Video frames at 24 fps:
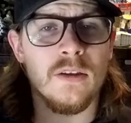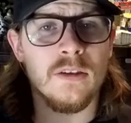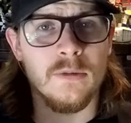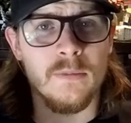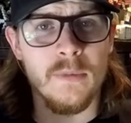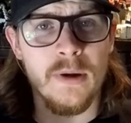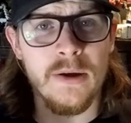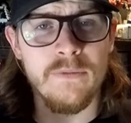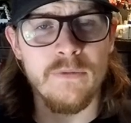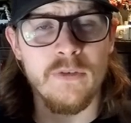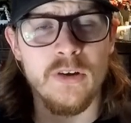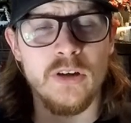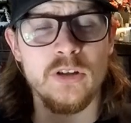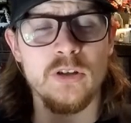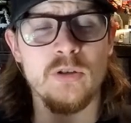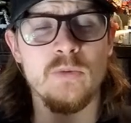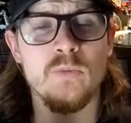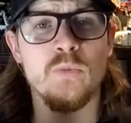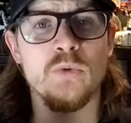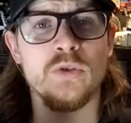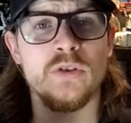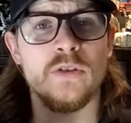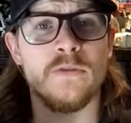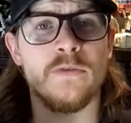main reason
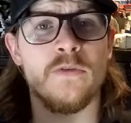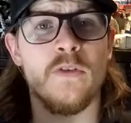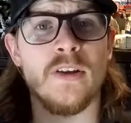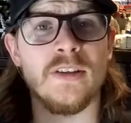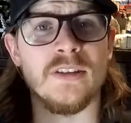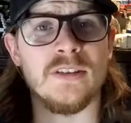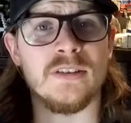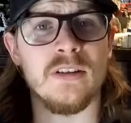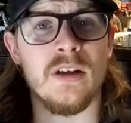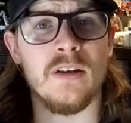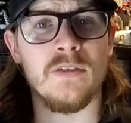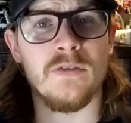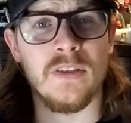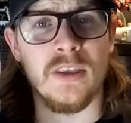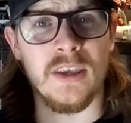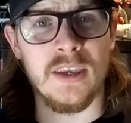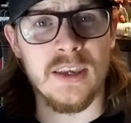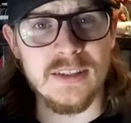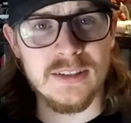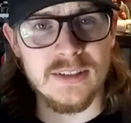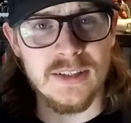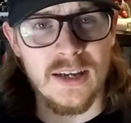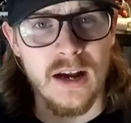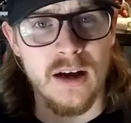was to find stuff that his
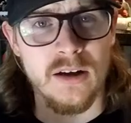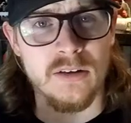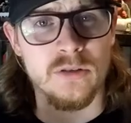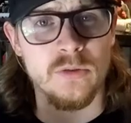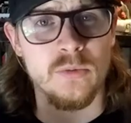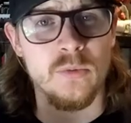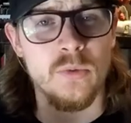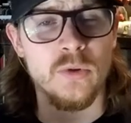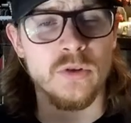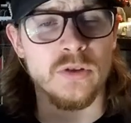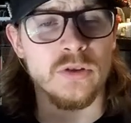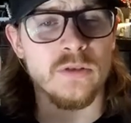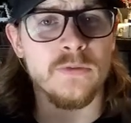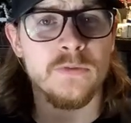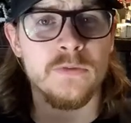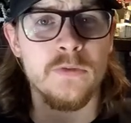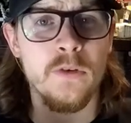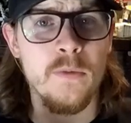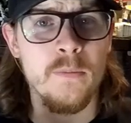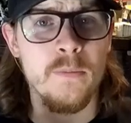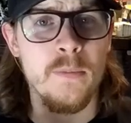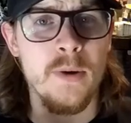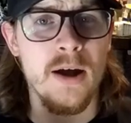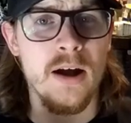character was
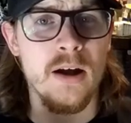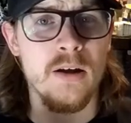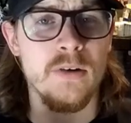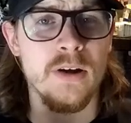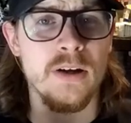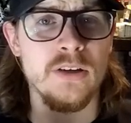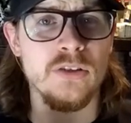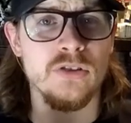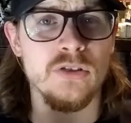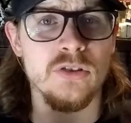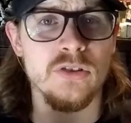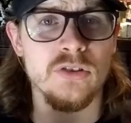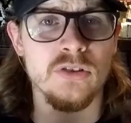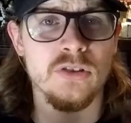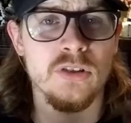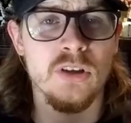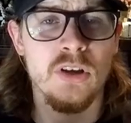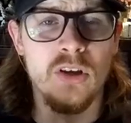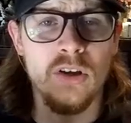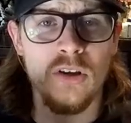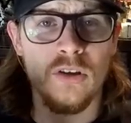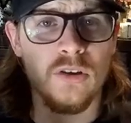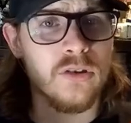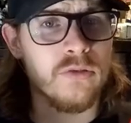from Power Rangers,
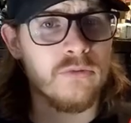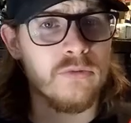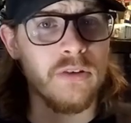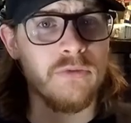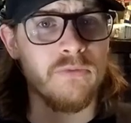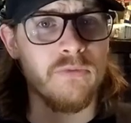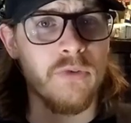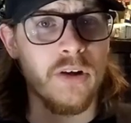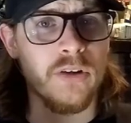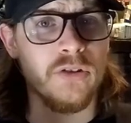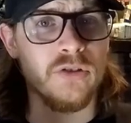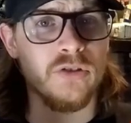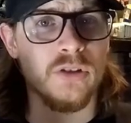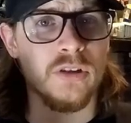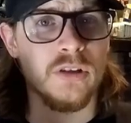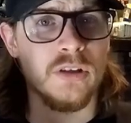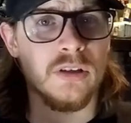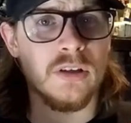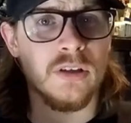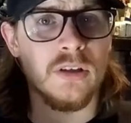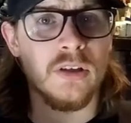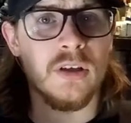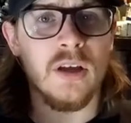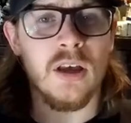the Red Ranger.
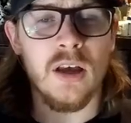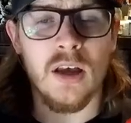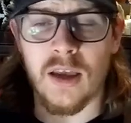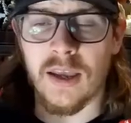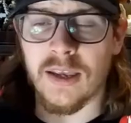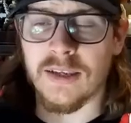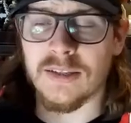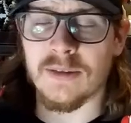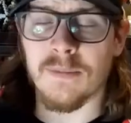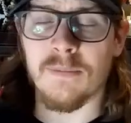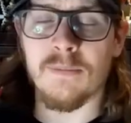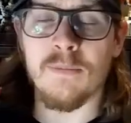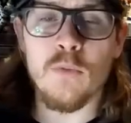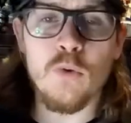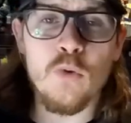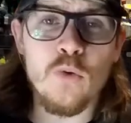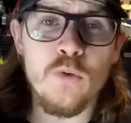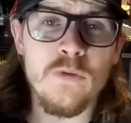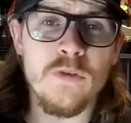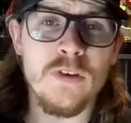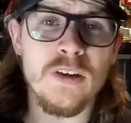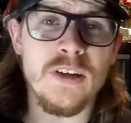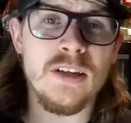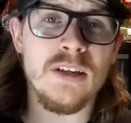Uh, it's a
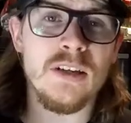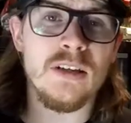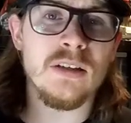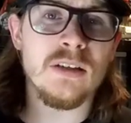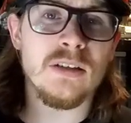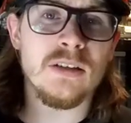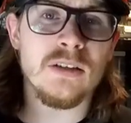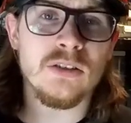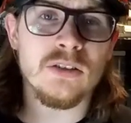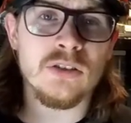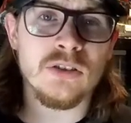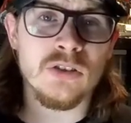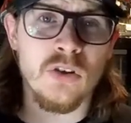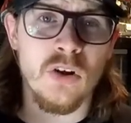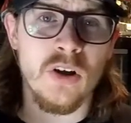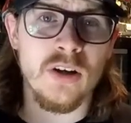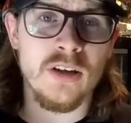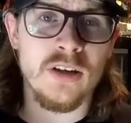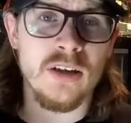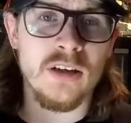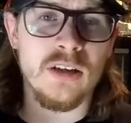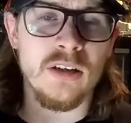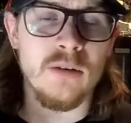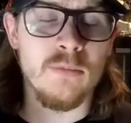movie
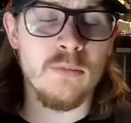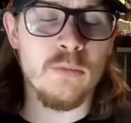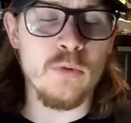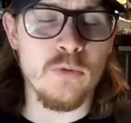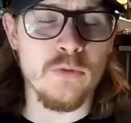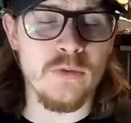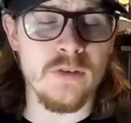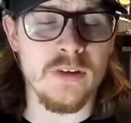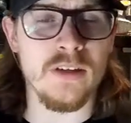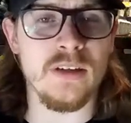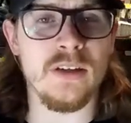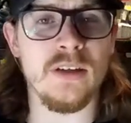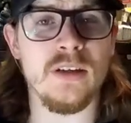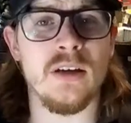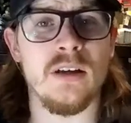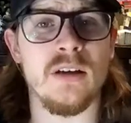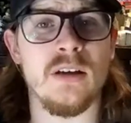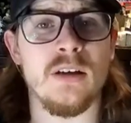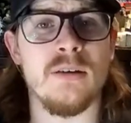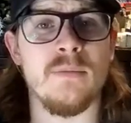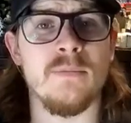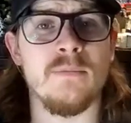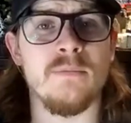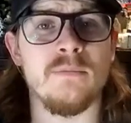signing, a movie
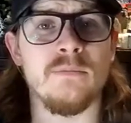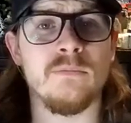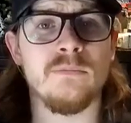um,